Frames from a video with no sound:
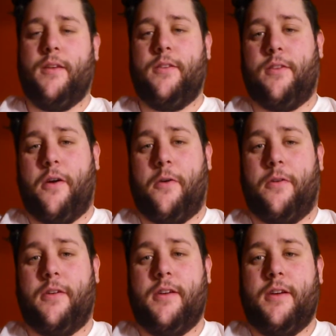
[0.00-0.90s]

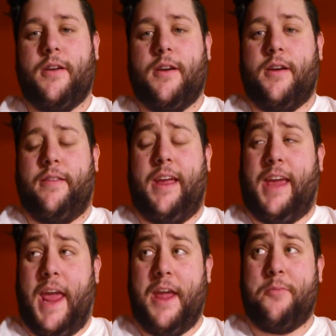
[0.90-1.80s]
So, they
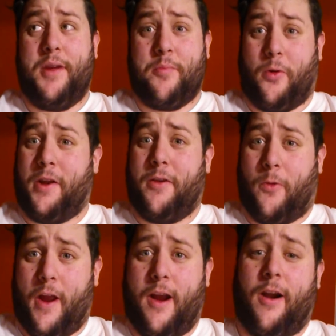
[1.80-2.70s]
can be pretty
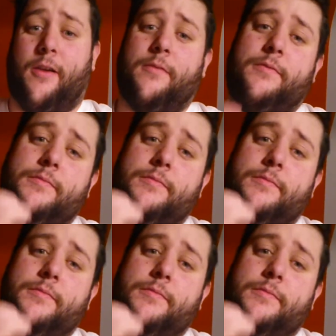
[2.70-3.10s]
rare.